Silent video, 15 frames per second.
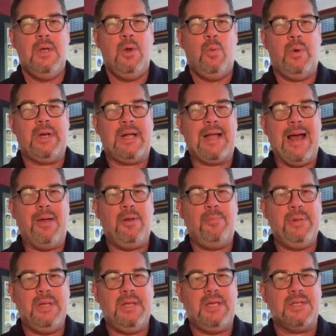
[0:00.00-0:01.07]
When
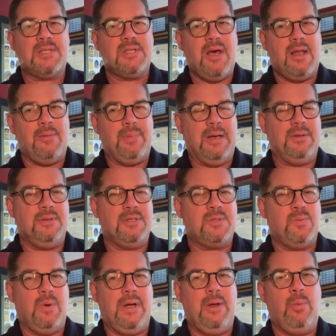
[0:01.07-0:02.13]
accountability is thought about in this
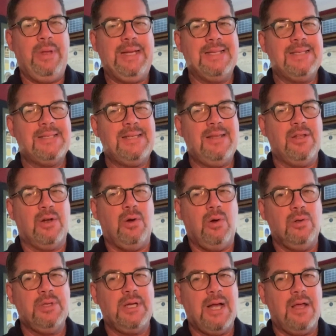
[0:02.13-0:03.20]
way, we can see that
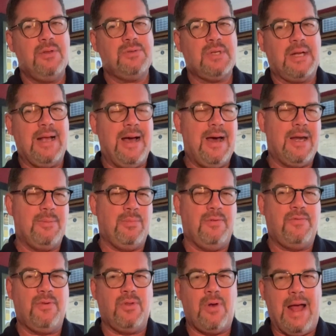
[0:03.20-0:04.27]
holding others accountable
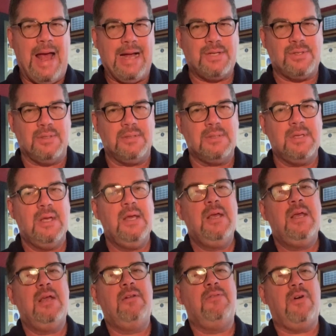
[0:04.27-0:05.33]
for their actions
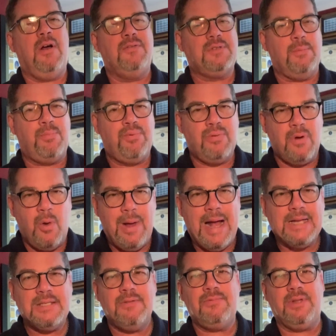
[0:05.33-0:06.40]
involves a
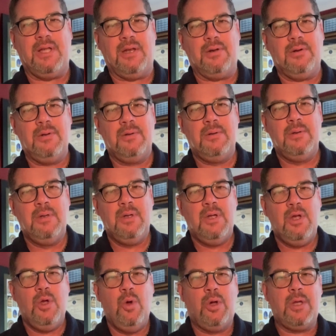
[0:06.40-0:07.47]
proactive leader
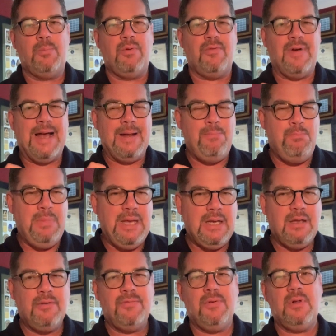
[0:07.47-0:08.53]
who can provide
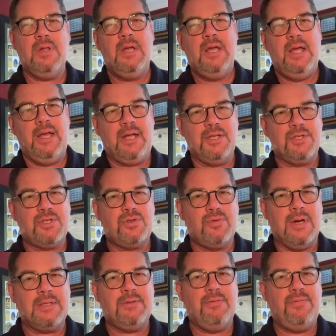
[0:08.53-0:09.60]
meaningful and
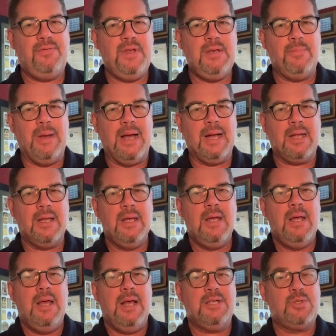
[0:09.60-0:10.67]
constructive feedback
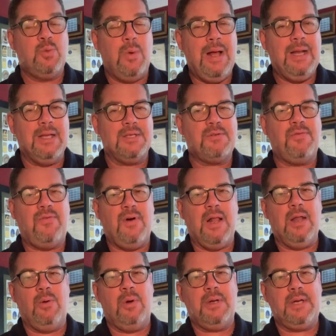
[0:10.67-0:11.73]
as well as
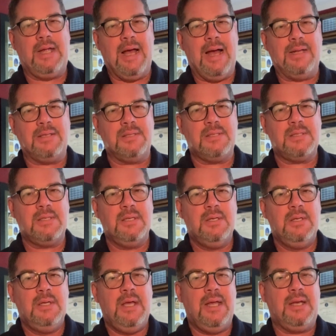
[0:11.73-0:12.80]
follow on guidance
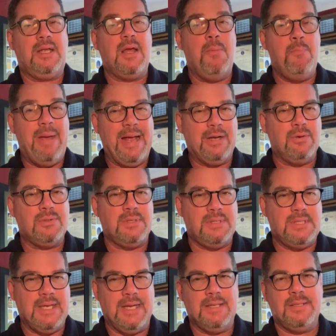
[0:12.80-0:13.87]
and commander's
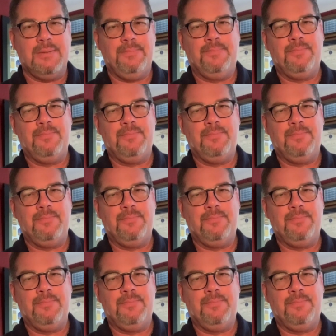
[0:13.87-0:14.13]
intent.